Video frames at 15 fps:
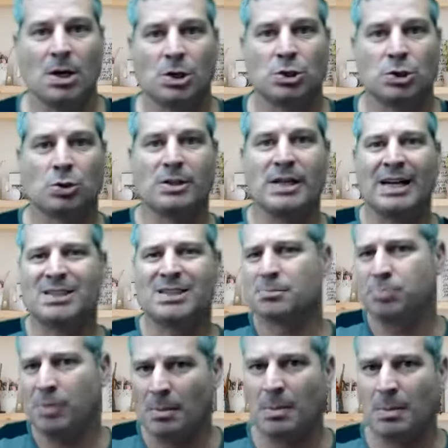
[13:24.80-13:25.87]
So that's
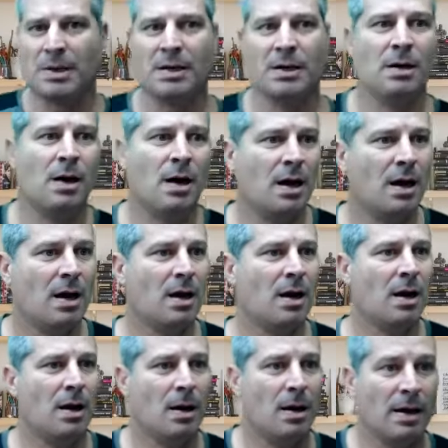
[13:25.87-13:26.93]
probably
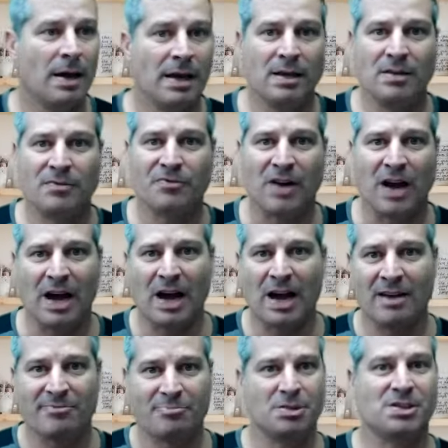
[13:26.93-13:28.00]

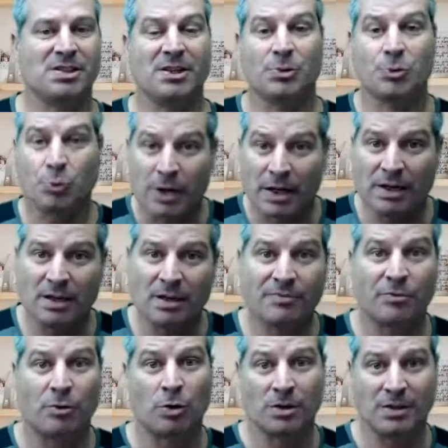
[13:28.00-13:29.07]
85% ready
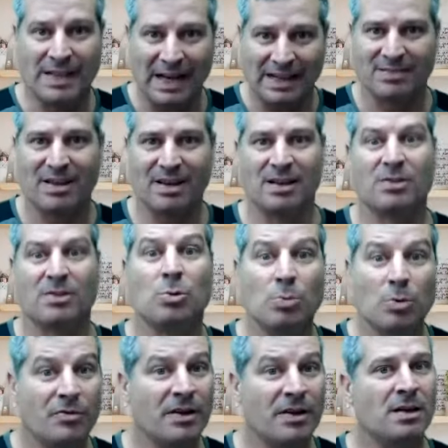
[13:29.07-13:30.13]
for that tenant to
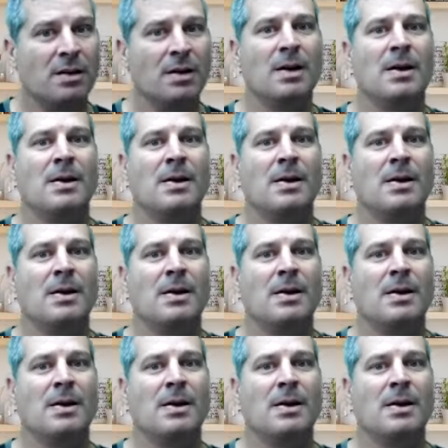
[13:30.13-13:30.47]
move in,